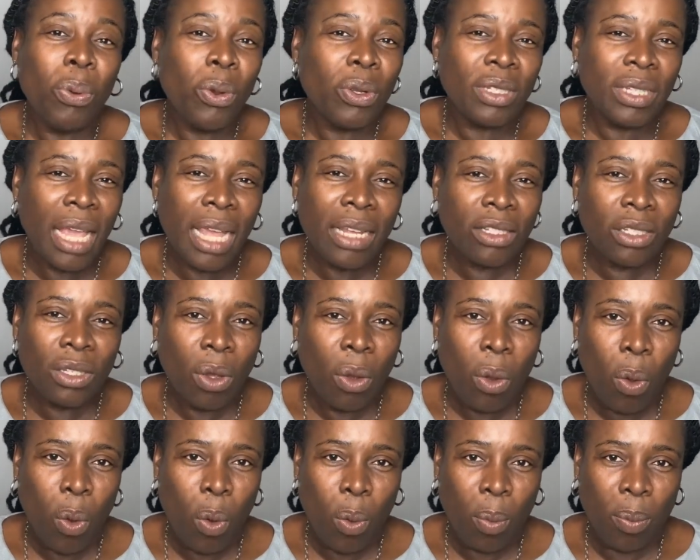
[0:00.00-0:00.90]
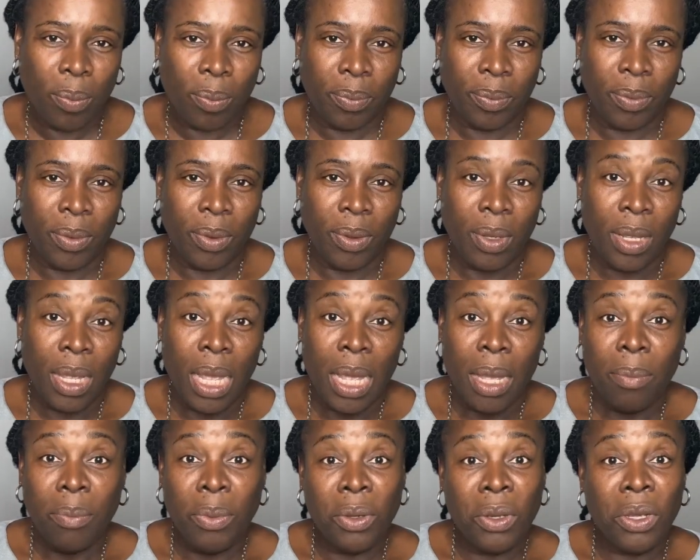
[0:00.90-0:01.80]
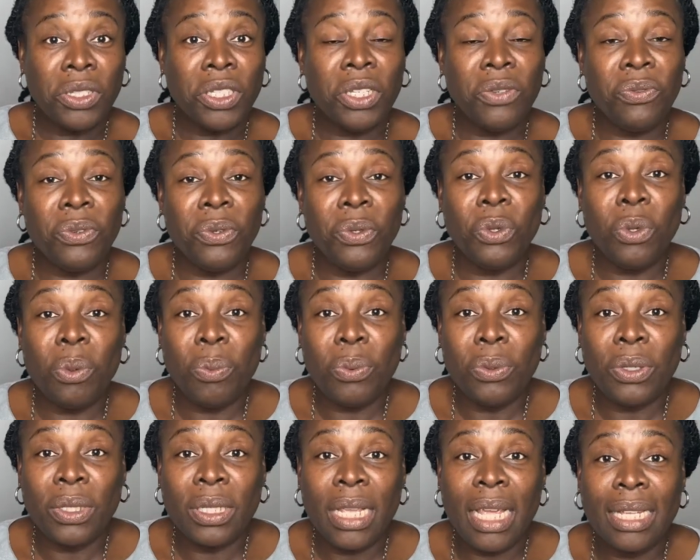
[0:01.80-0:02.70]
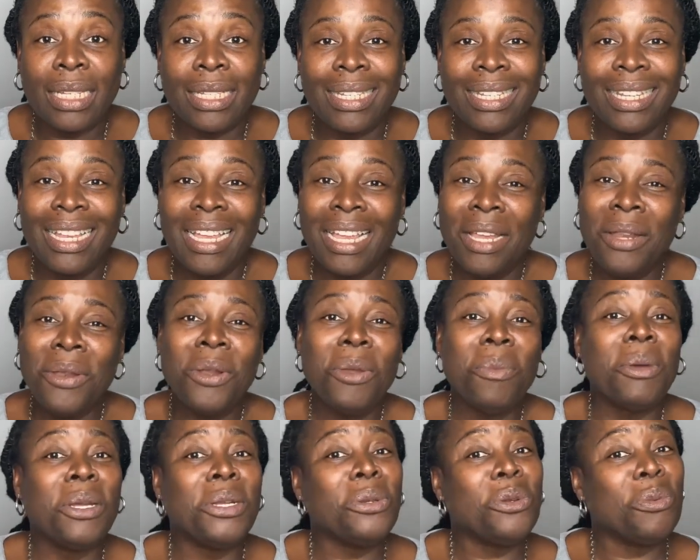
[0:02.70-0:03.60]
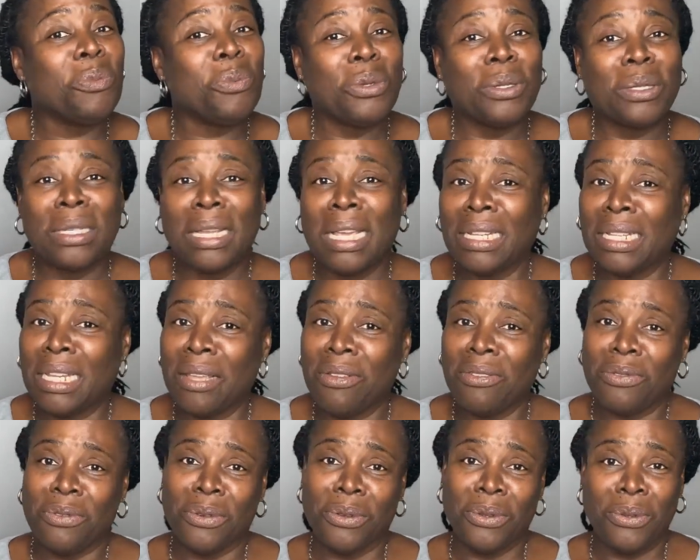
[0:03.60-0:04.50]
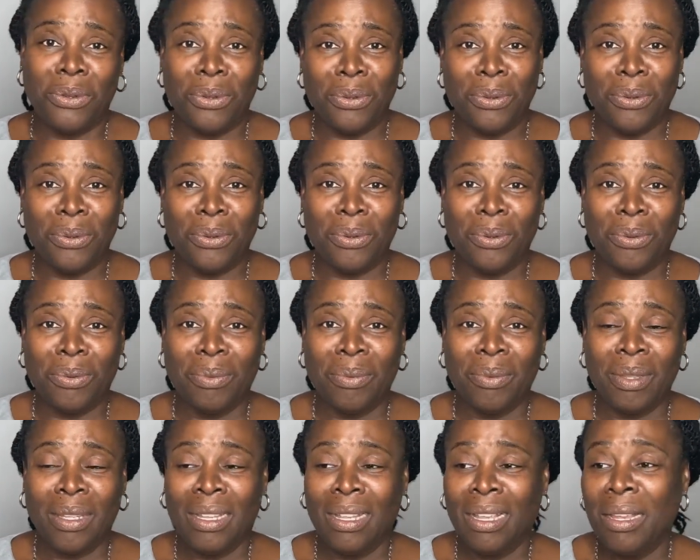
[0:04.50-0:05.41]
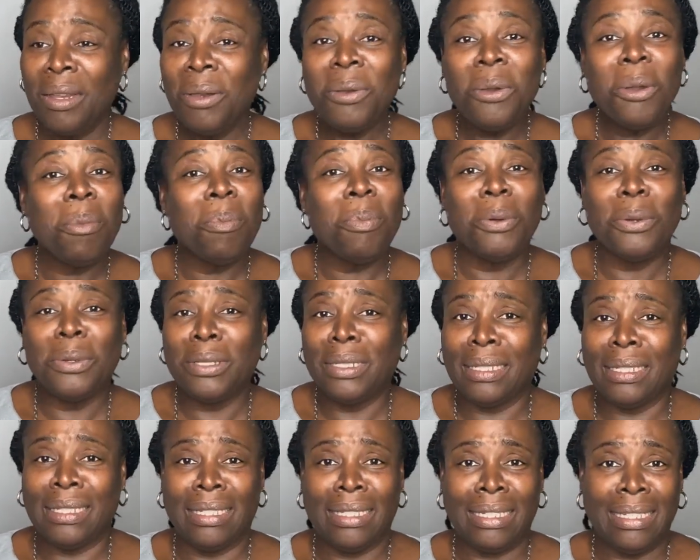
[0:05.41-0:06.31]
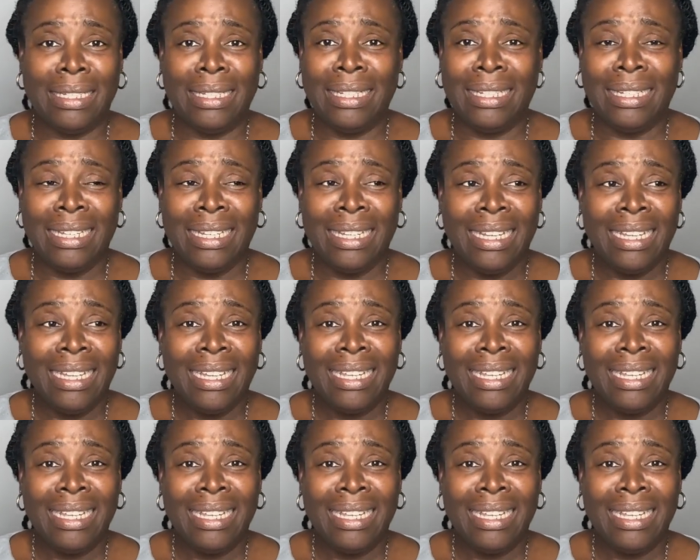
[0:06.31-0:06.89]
Protect your home. Because if you don't protect, nobody will protect them for you. Nobody.